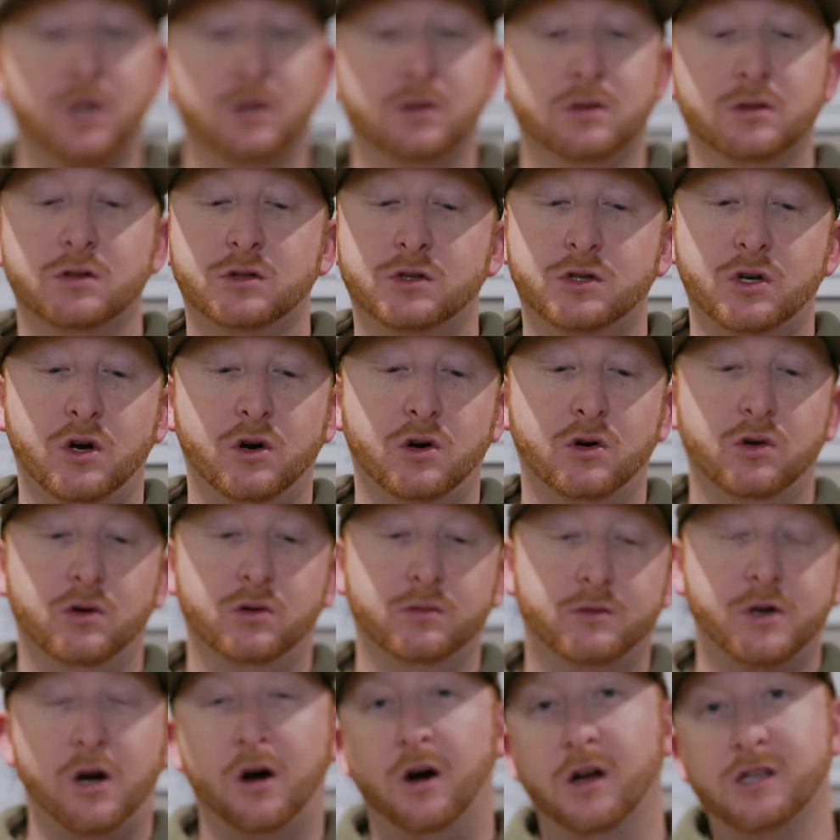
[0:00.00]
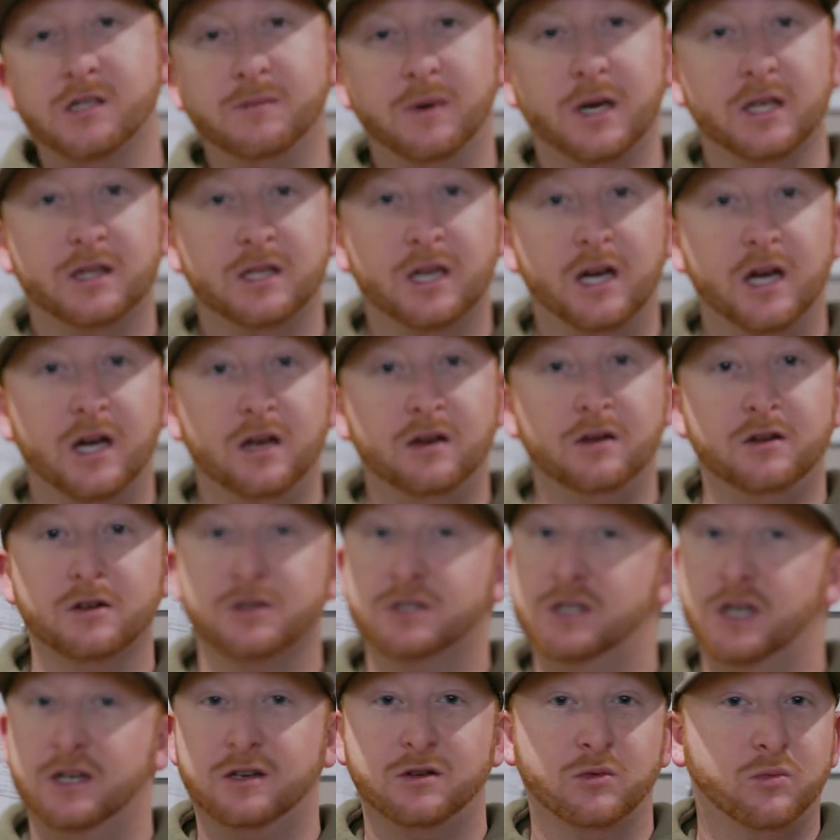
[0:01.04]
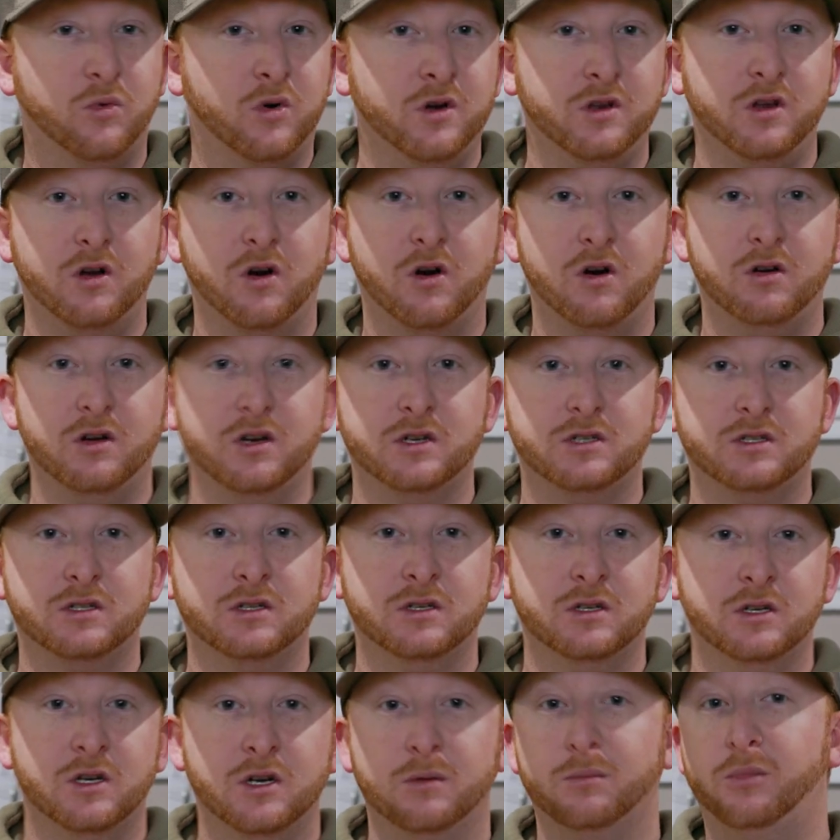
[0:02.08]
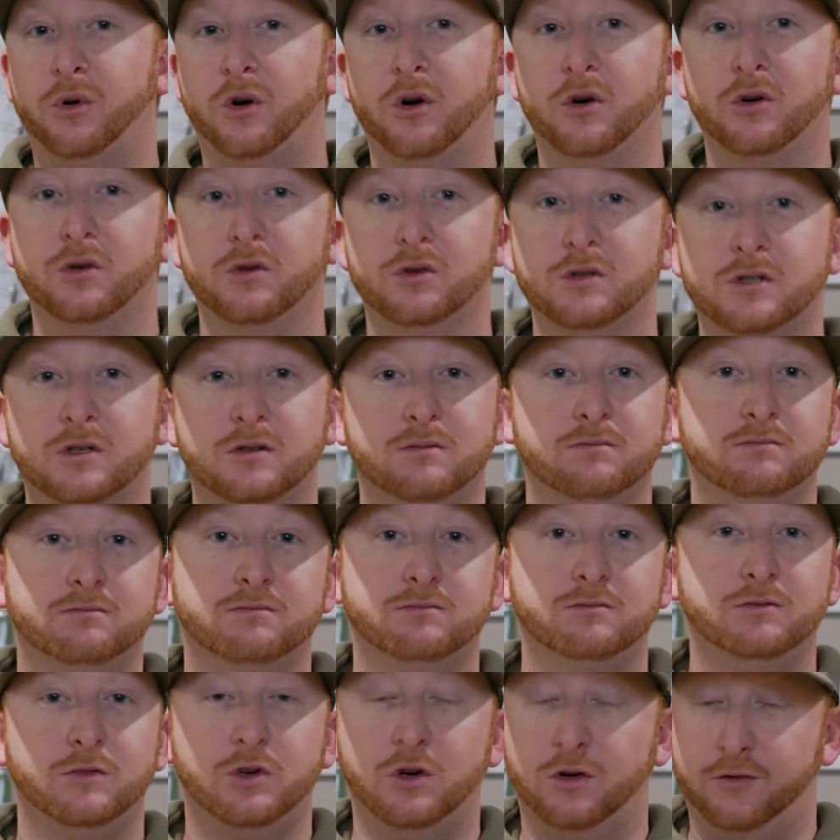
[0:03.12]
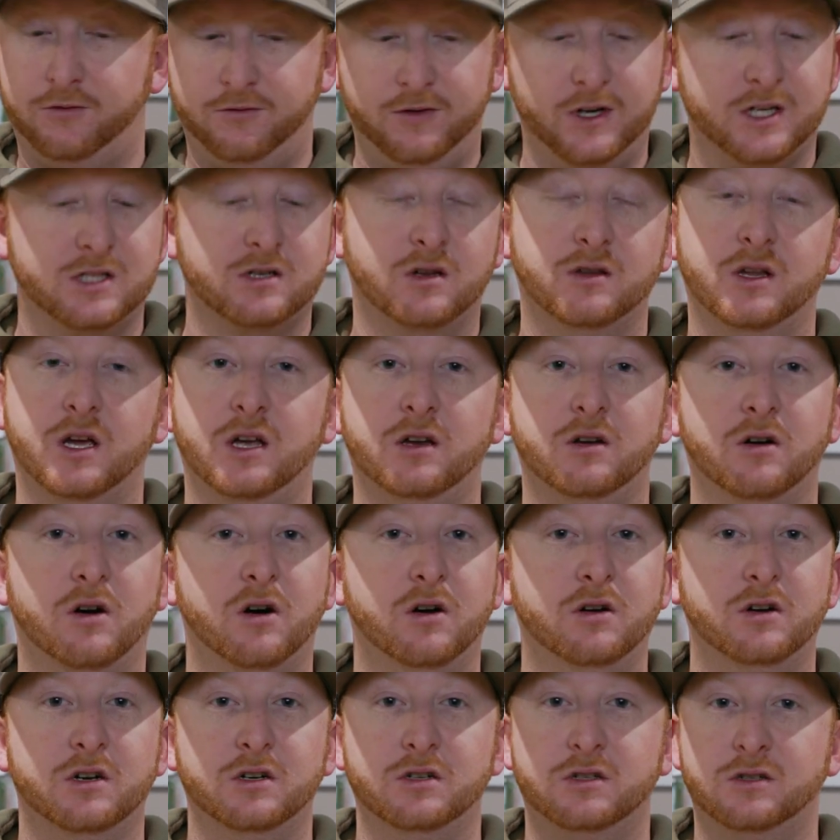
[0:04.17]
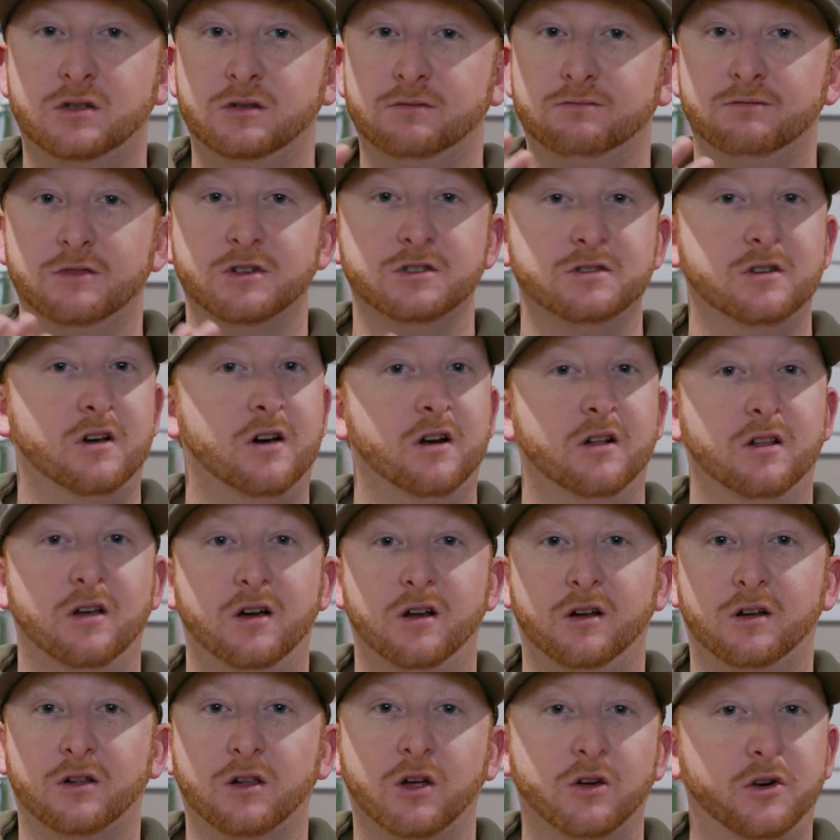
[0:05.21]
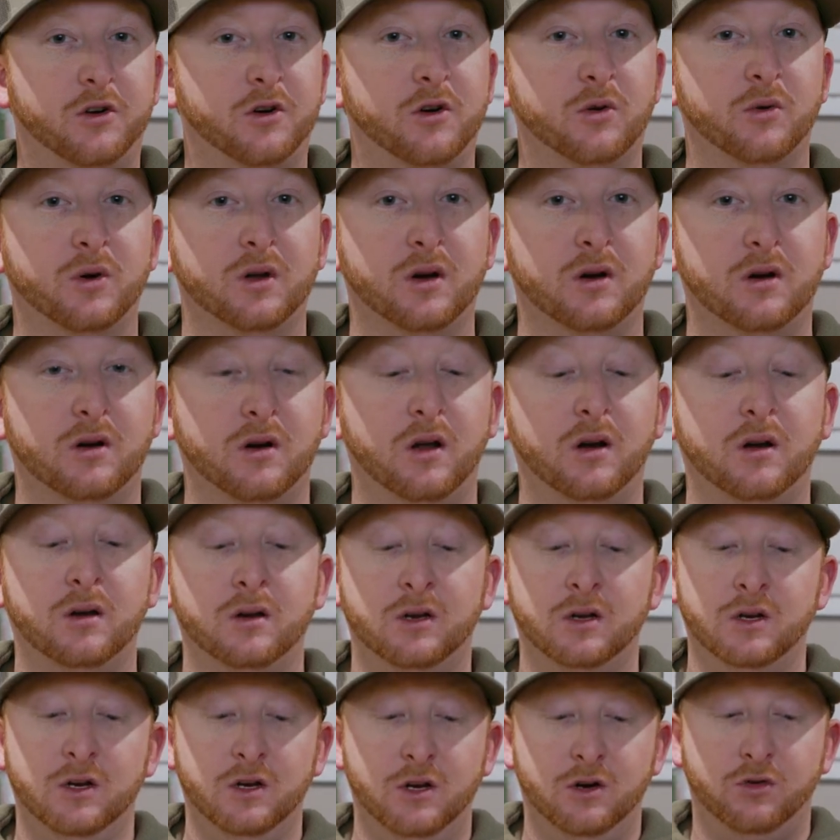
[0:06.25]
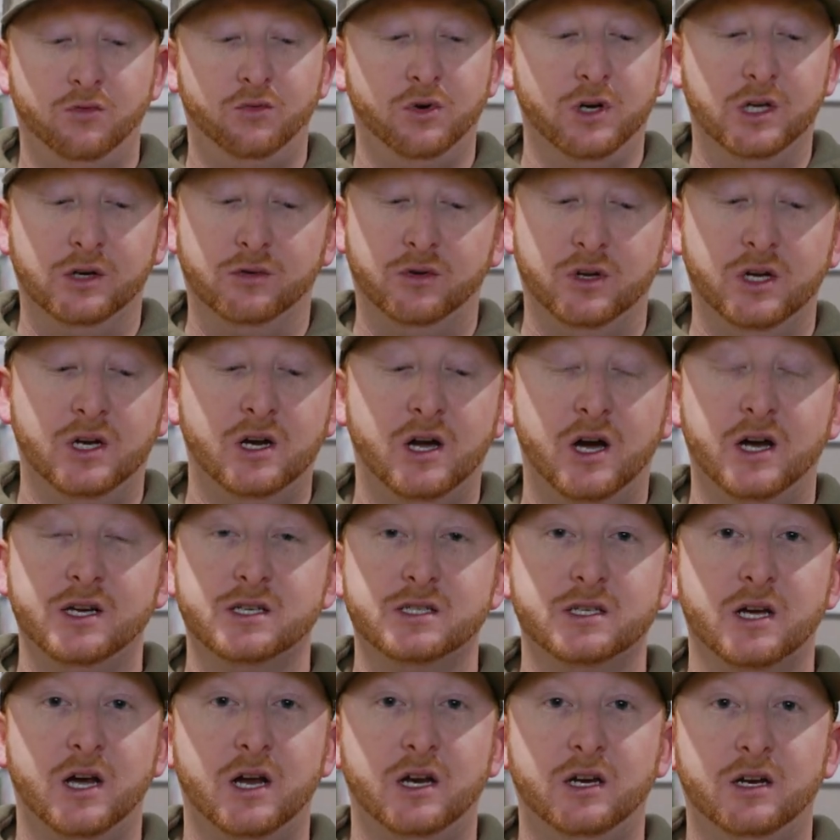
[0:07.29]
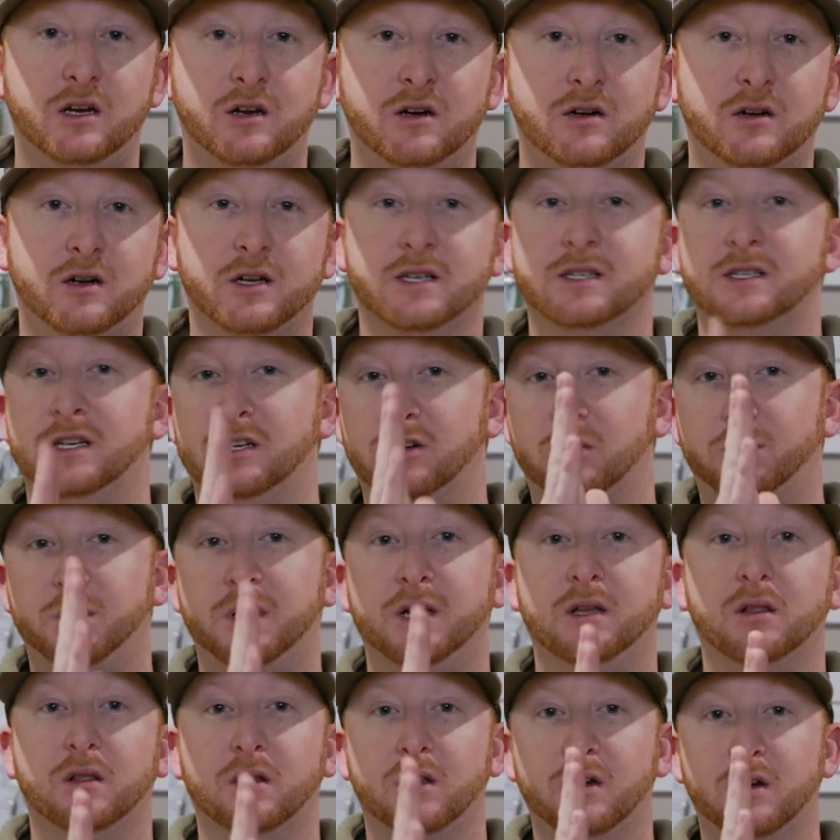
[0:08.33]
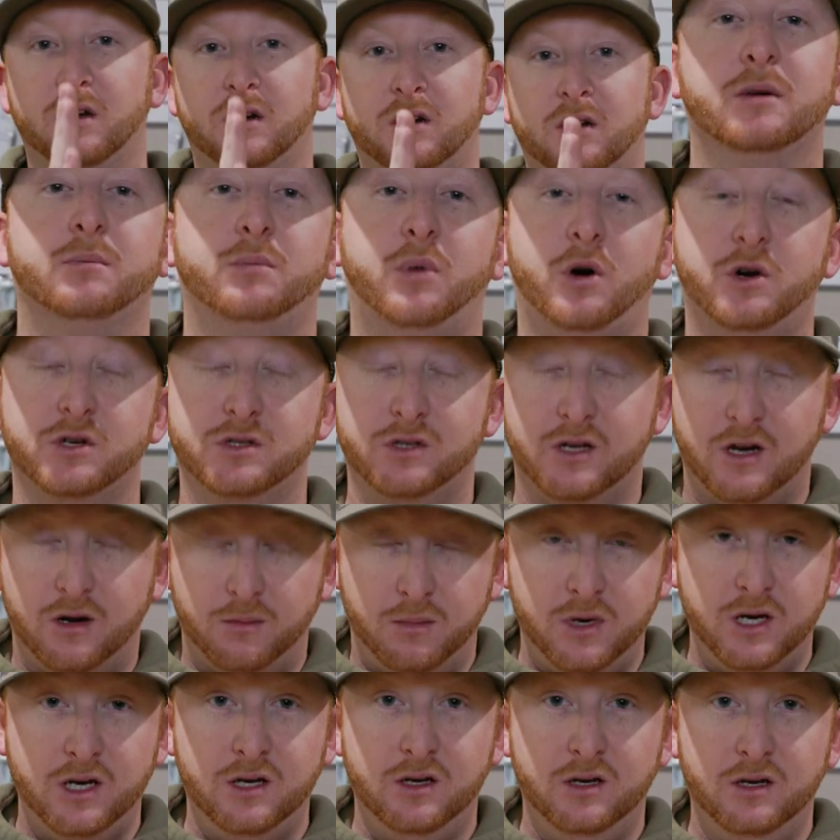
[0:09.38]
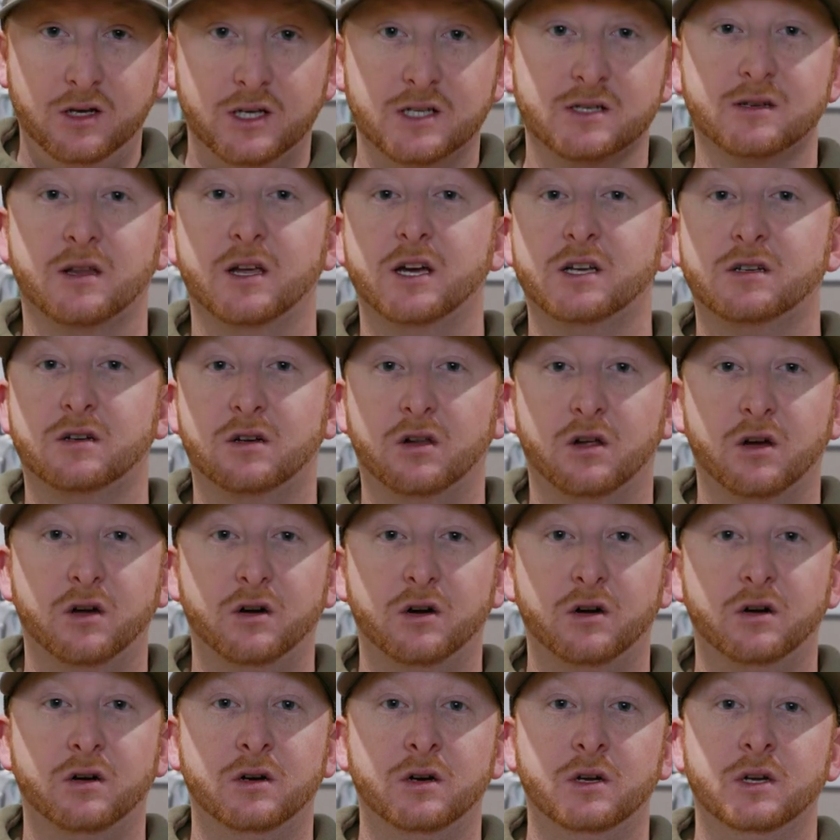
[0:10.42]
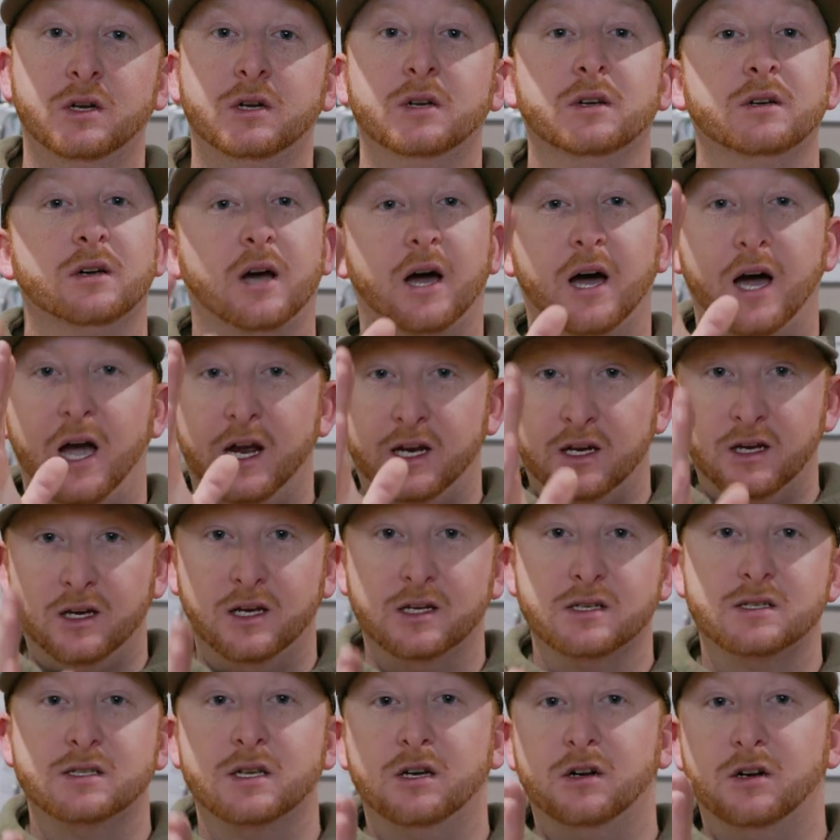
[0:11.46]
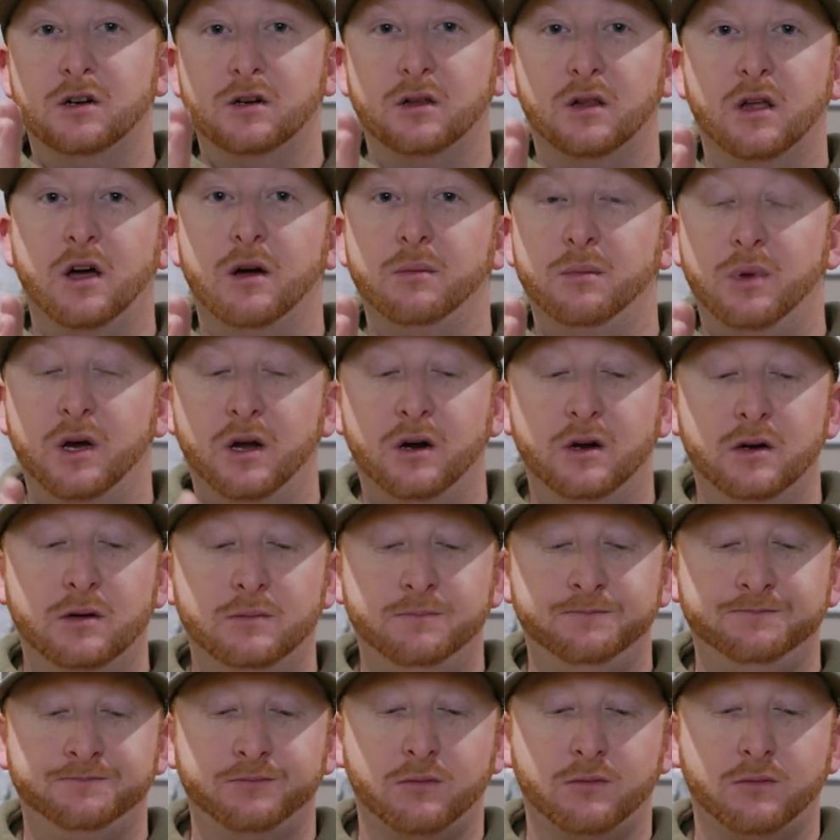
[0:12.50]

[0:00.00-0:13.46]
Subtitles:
So cons about that, you're set to 1 yardage. Pros, you're fixed on that yardage. There's not a lot of clutter going on. Really, really nice sight here. A single pin look, personally to me, is less clutter. I can get centered a lot better.